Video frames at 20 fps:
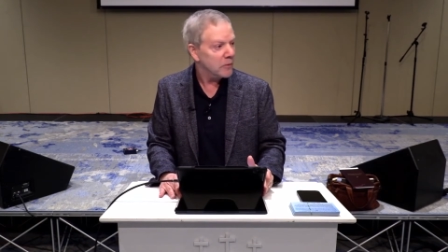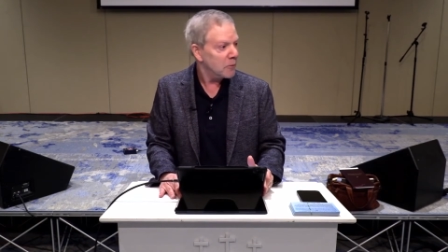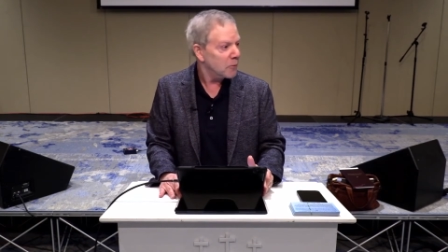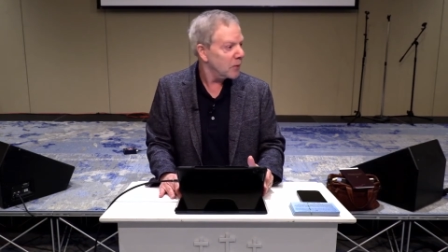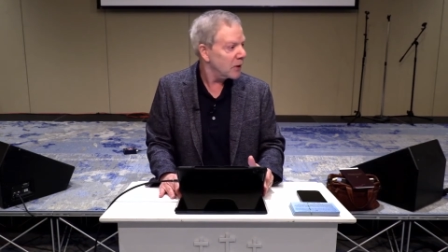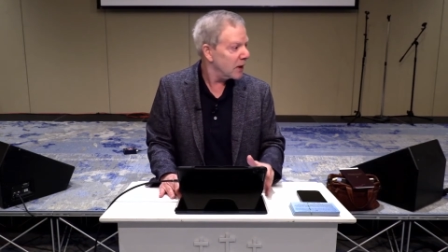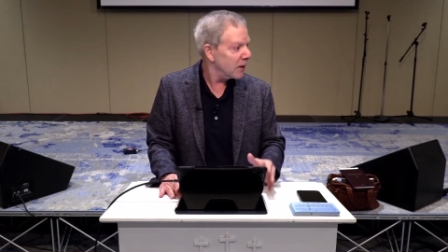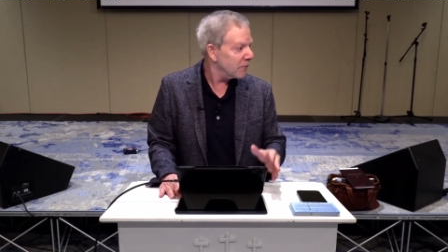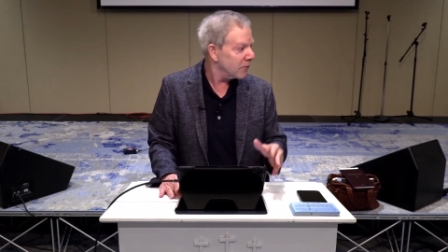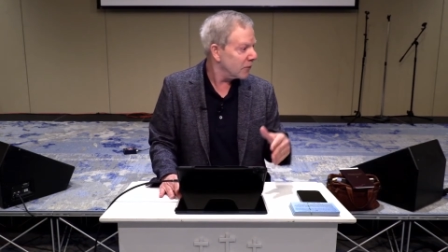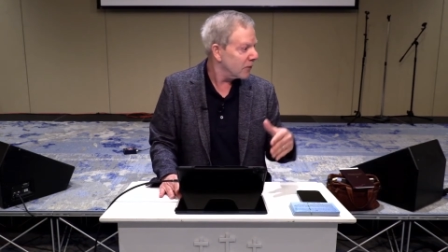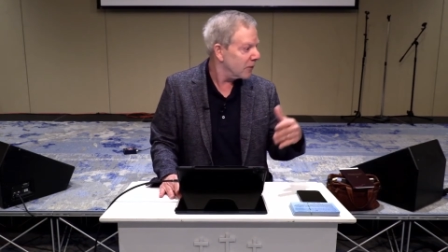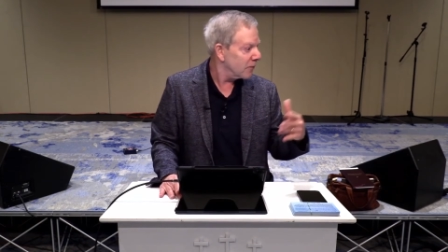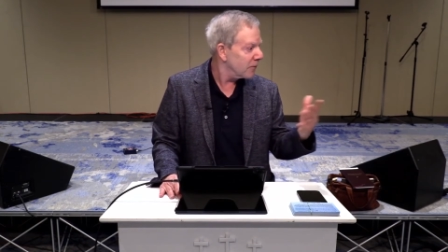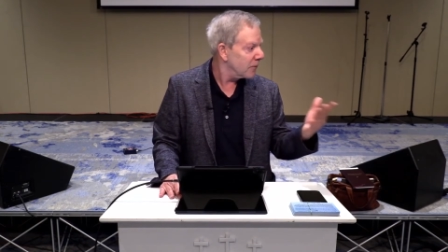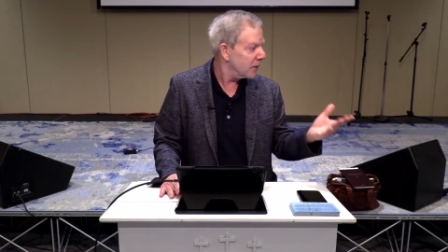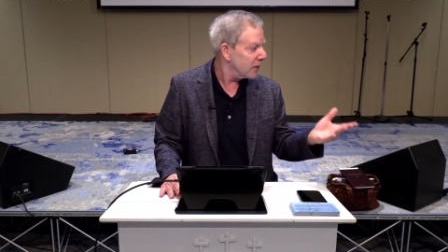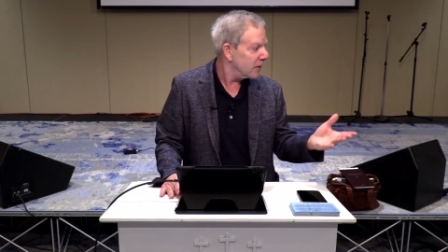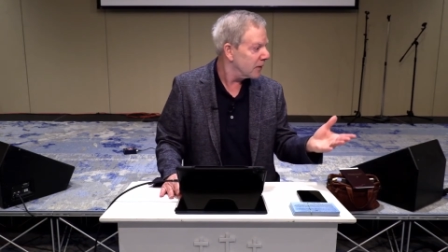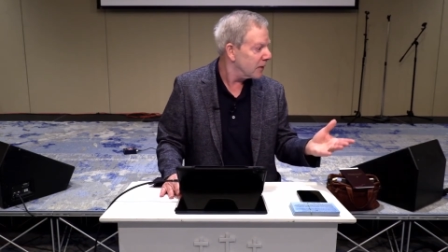or whatever,
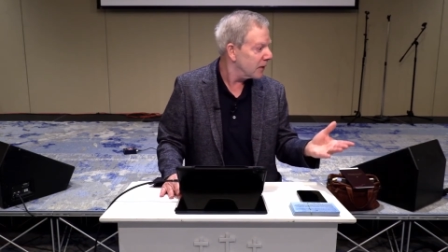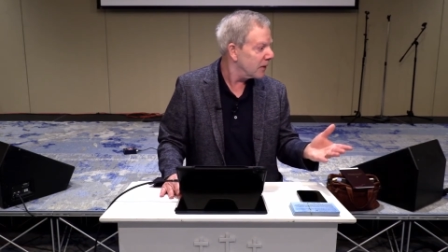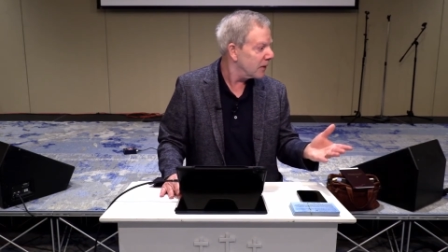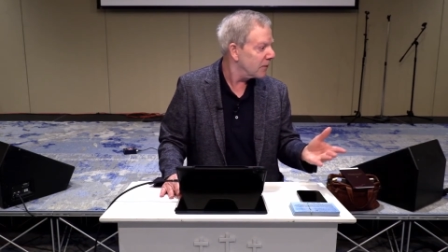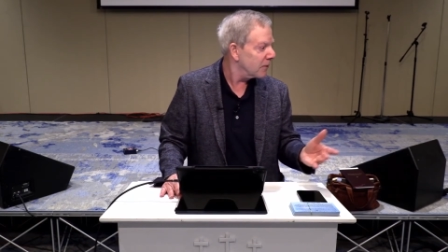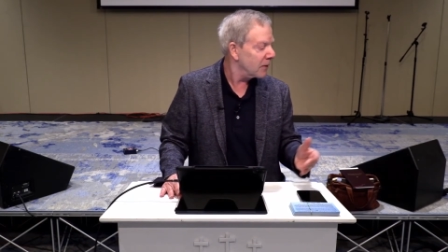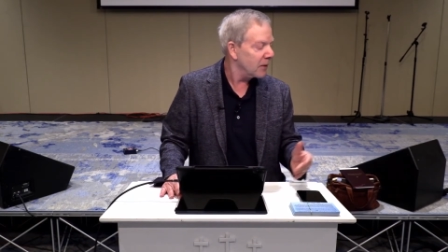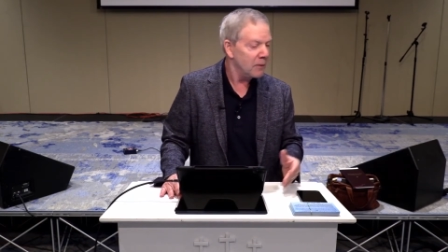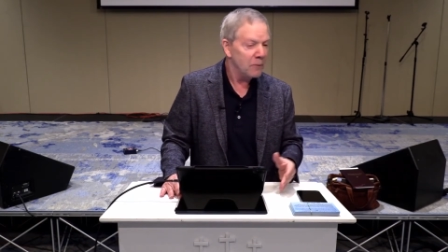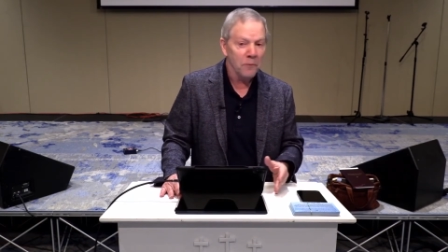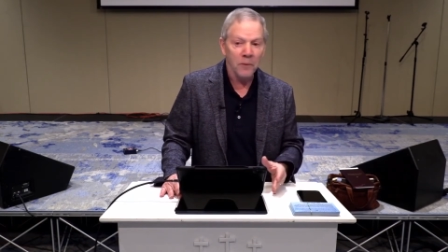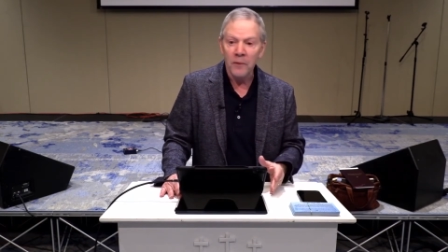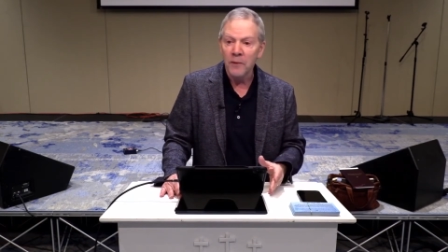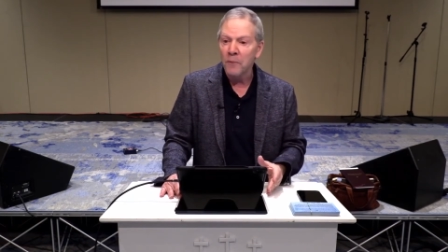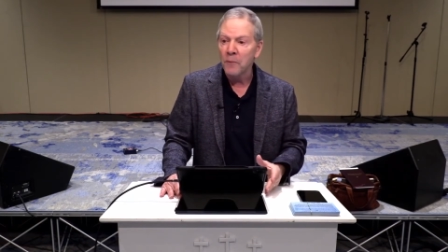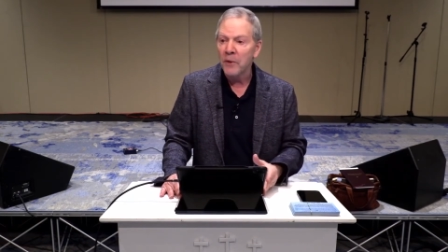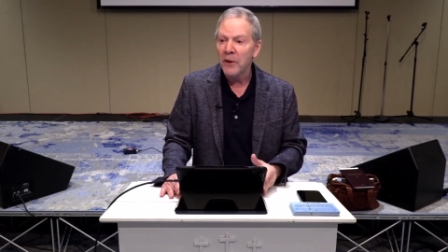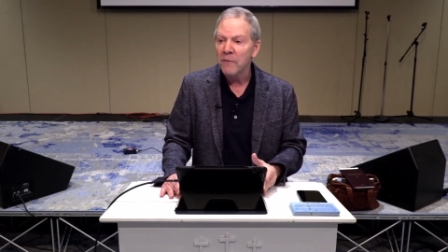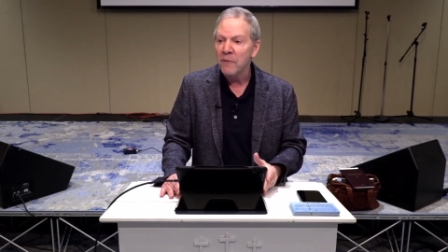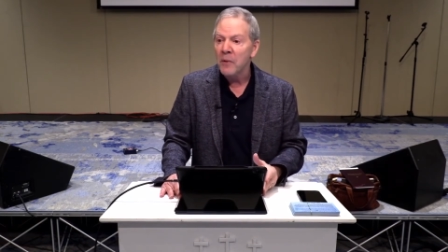
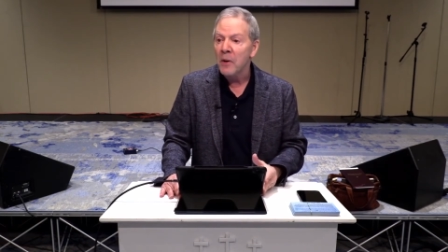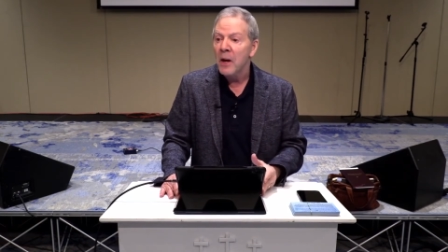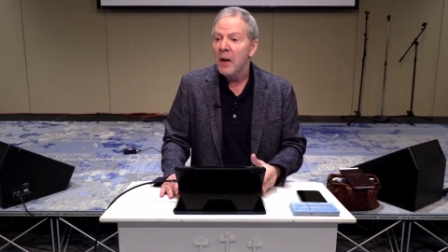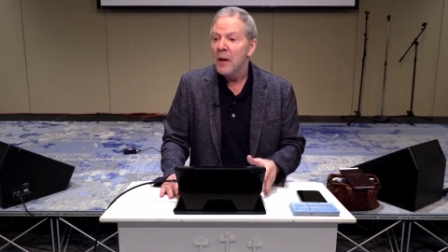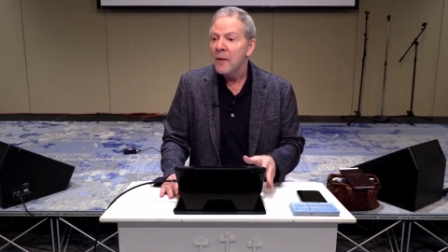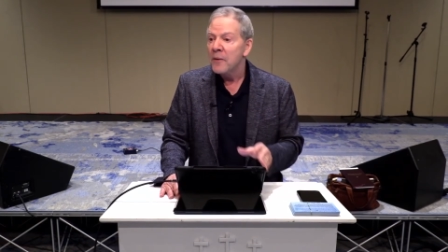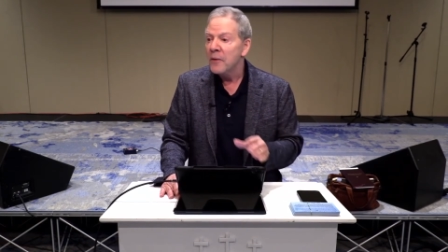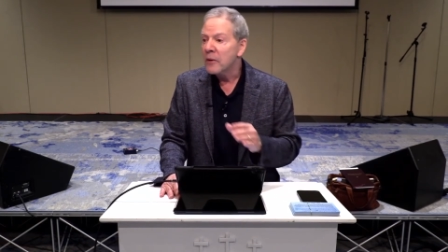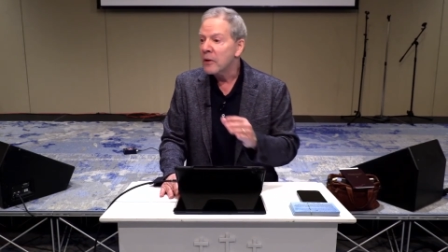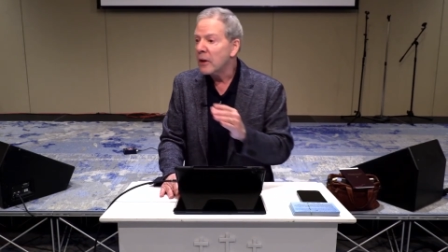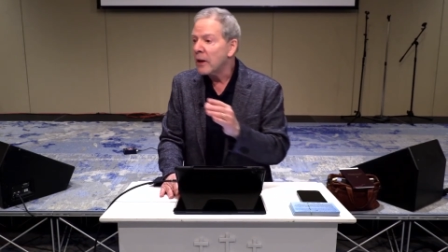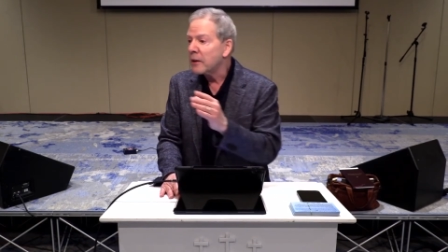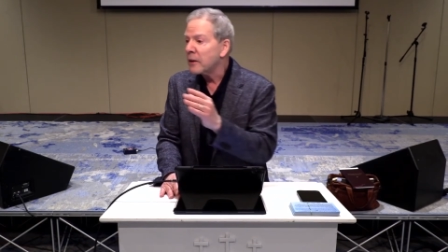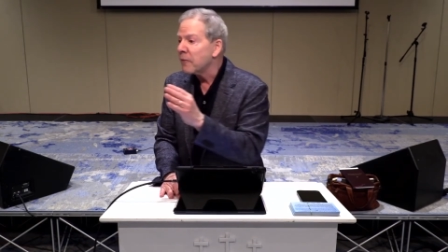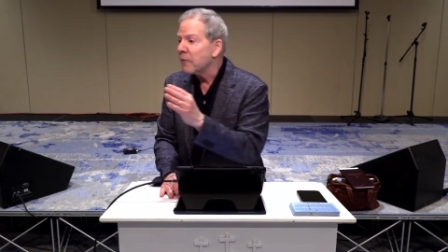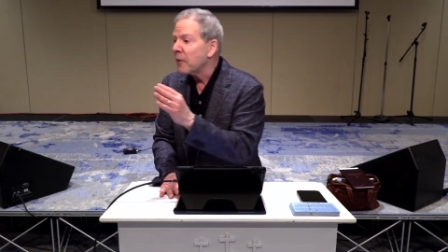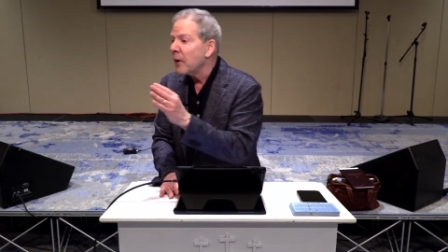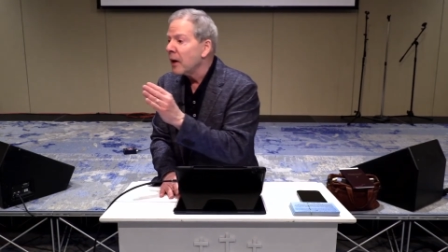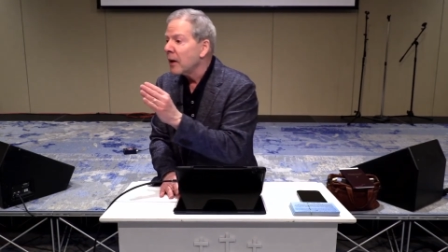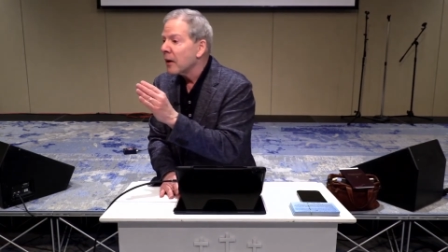whatever. There's lots
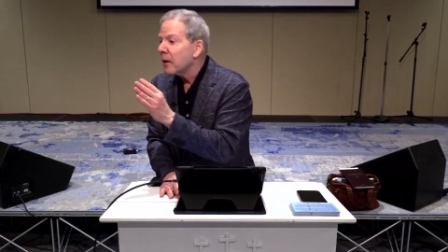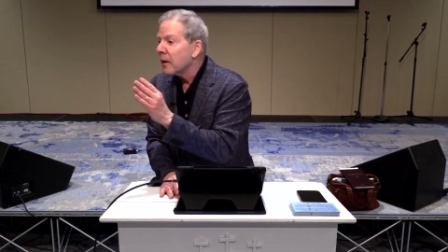of